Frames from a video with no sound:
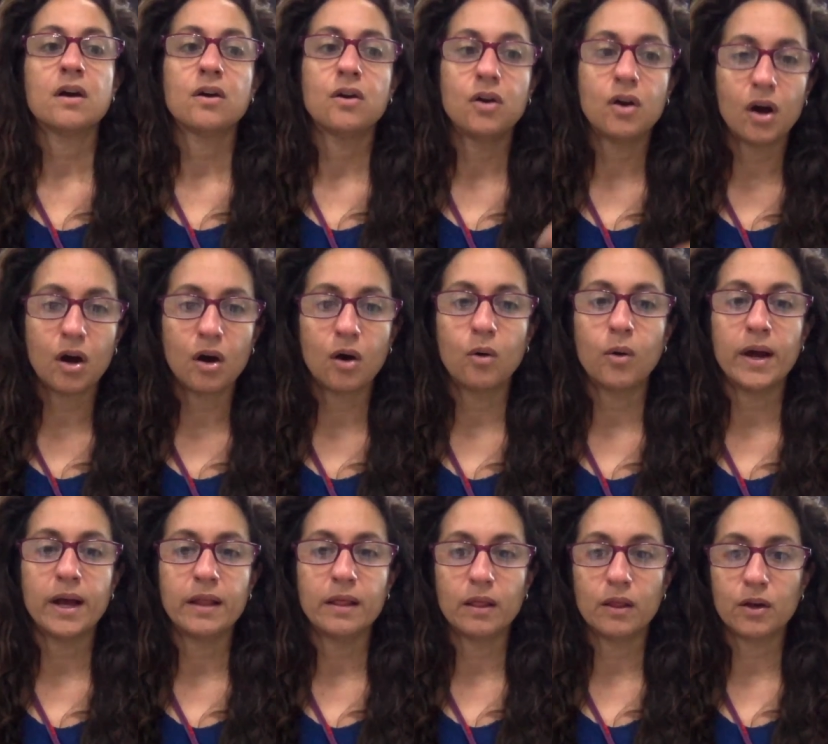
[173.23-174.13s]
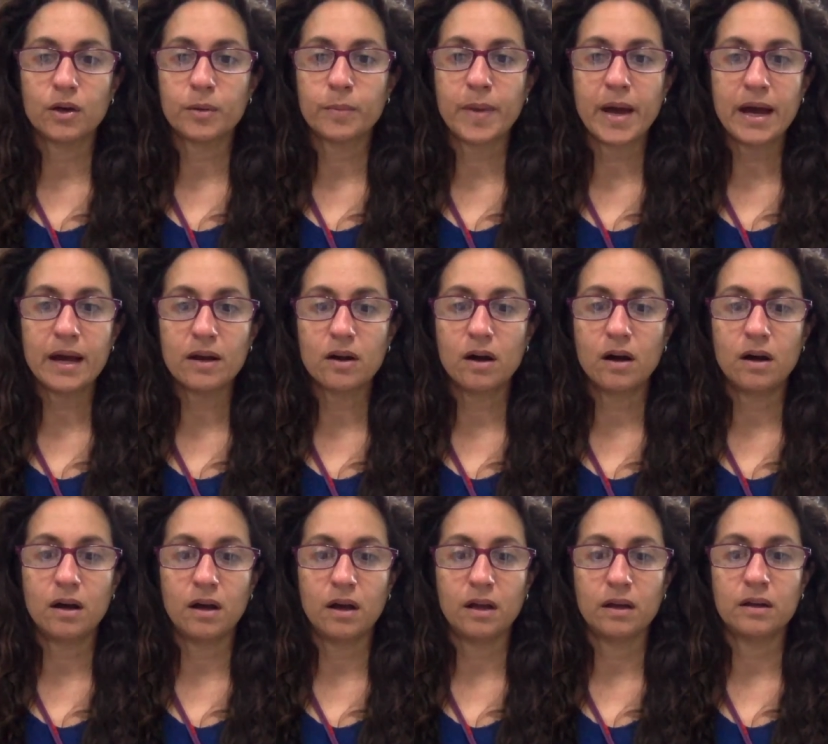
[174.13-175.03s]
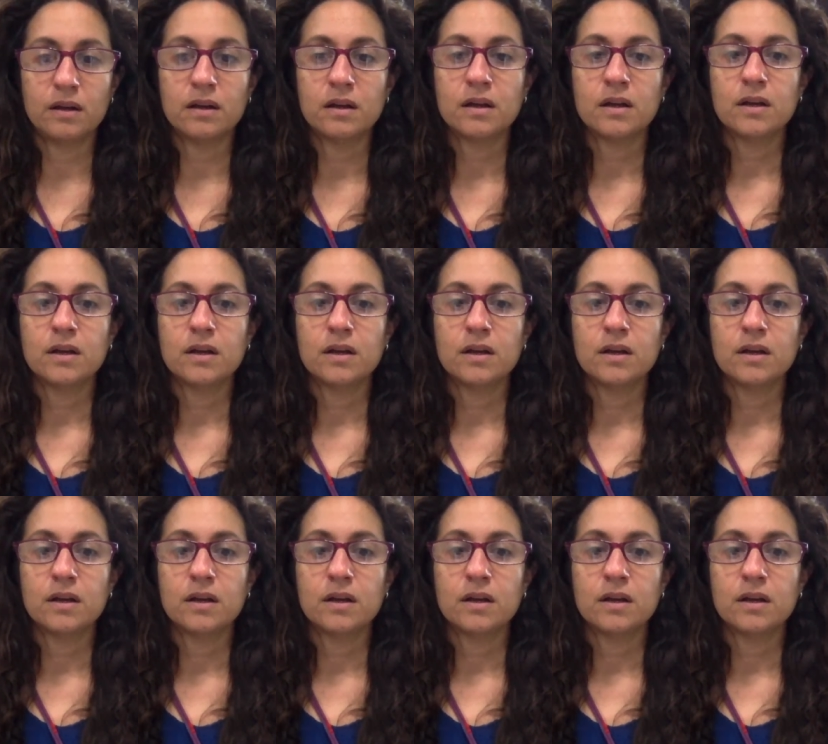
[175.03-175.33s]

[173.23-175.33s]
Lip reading: go and look back on